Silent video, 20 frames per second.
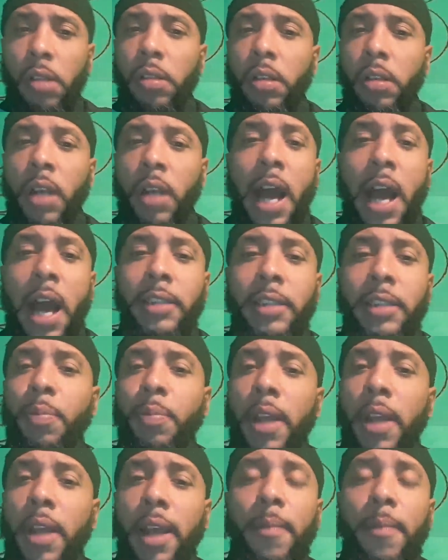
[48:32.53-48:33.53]
God's
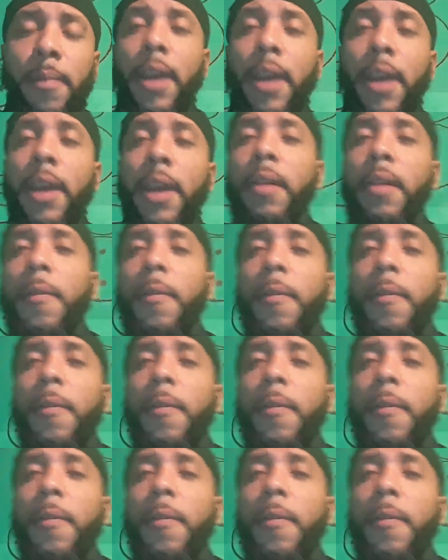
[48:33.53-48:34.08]
plan, man.